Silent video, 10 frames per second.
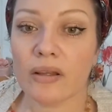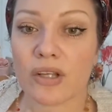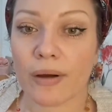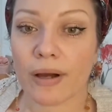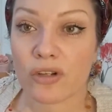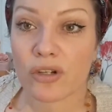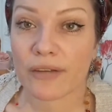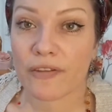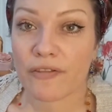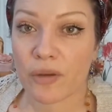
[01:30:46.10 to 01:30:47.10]
So I'll just
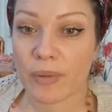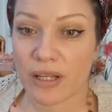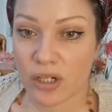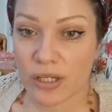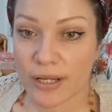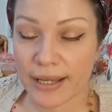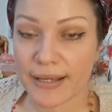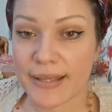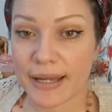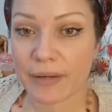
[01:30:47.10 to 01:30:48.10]
give a few minutes just in
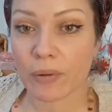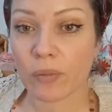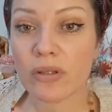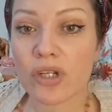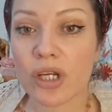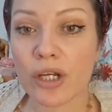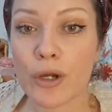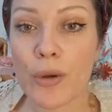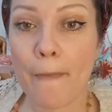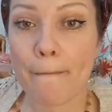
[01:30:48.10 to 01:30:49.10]
case anyone wants to.